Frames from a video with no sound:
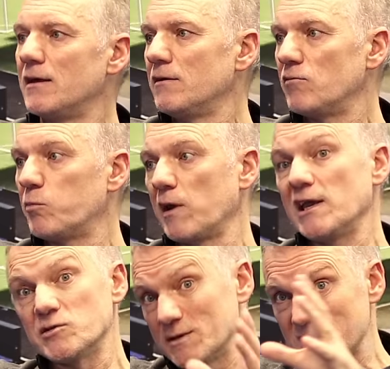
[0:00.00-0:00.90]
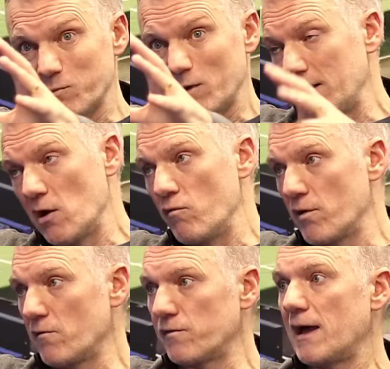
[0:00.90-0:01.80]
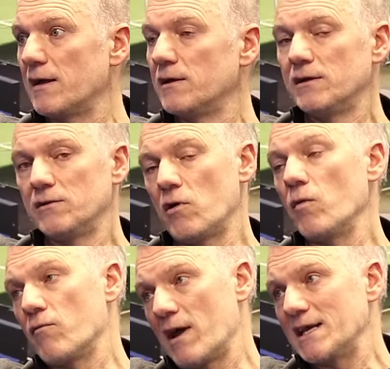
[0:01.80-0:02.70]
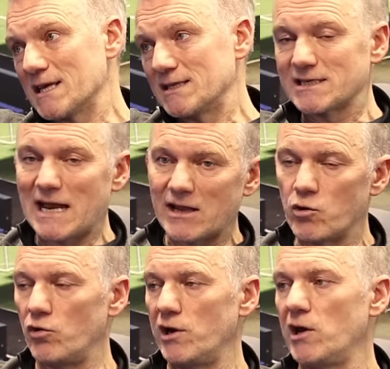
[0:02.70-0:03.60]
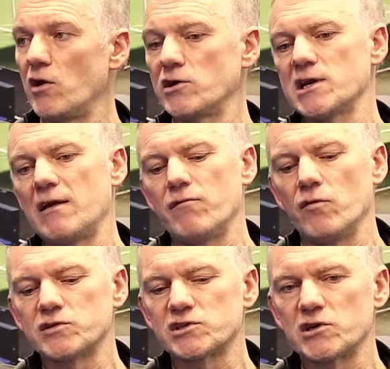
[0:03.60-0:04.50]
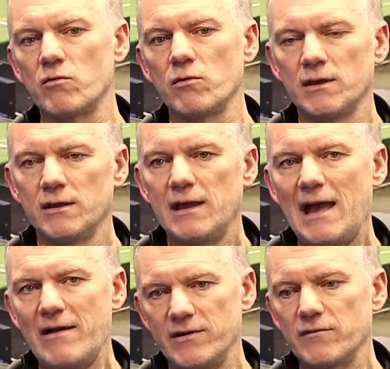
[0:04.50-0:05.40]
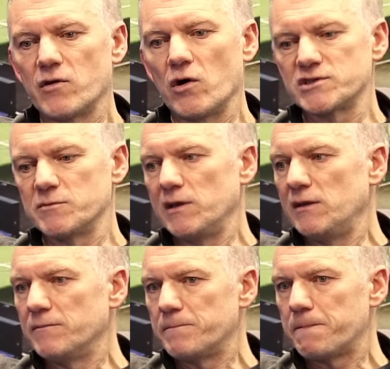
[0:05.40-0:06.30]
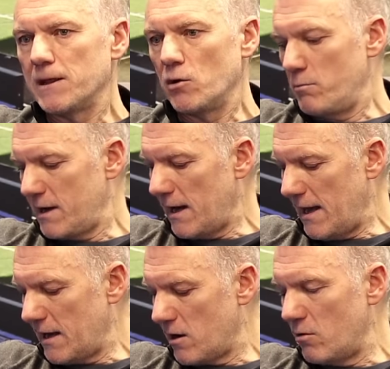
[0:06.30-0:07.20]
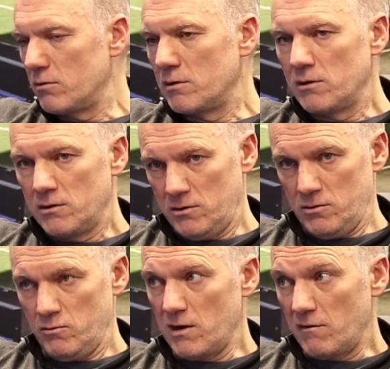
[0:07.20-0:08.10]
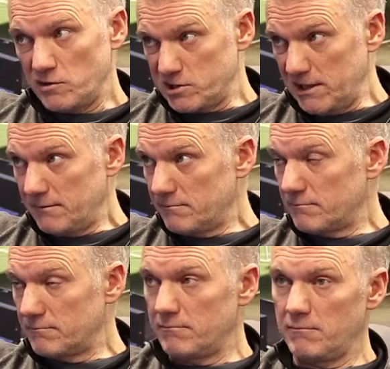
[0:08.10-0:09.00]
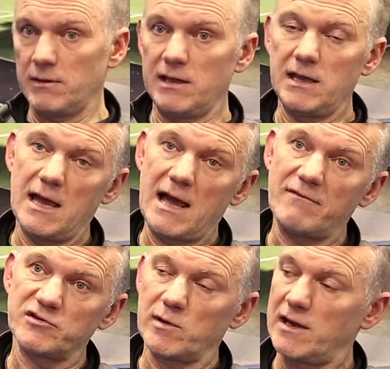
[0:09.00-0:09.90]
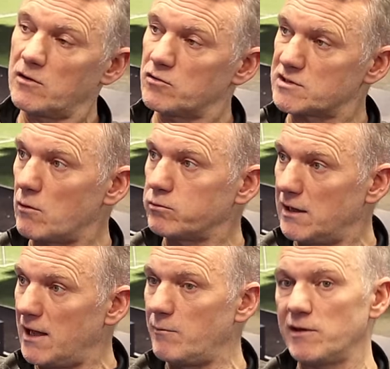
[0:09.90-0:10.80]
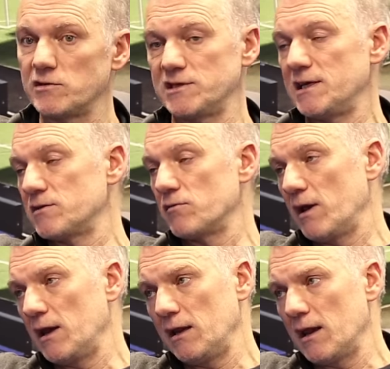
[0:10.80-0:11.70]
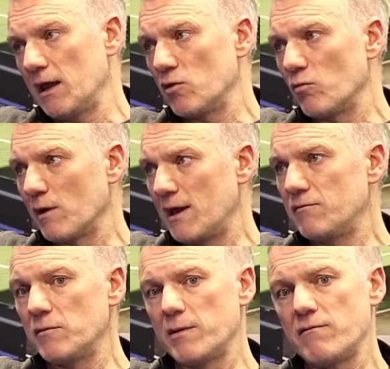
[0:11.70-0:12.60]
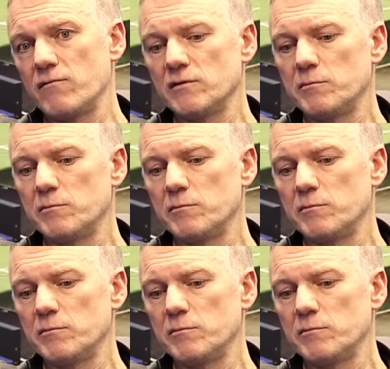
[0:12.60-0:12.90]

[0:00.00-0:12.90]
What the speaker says: replacement to play over off that on the right-hand side, cutting in on his left foot. So Everton have got to be, you know, Mikhailenko will obviously have his work cut out there because he is a really, really good player for Brentford.